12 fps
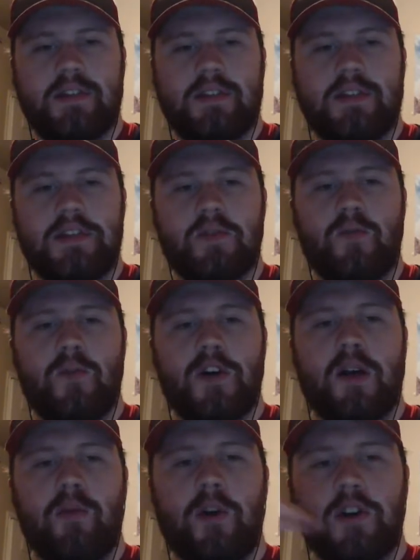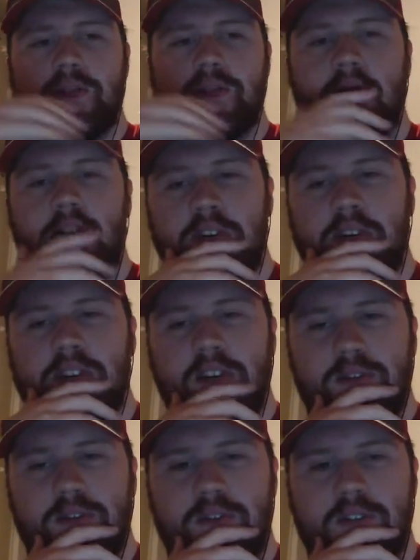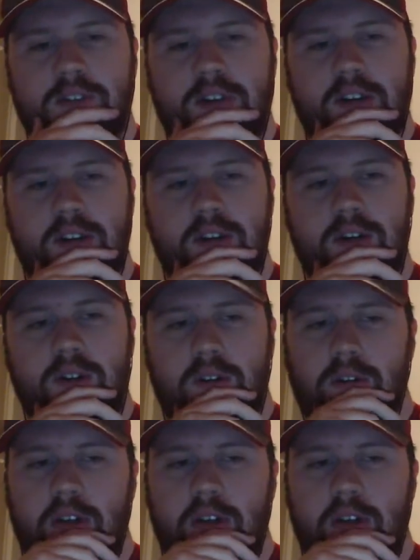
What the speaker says: isn't what I want a Spider-Man title to look like at all.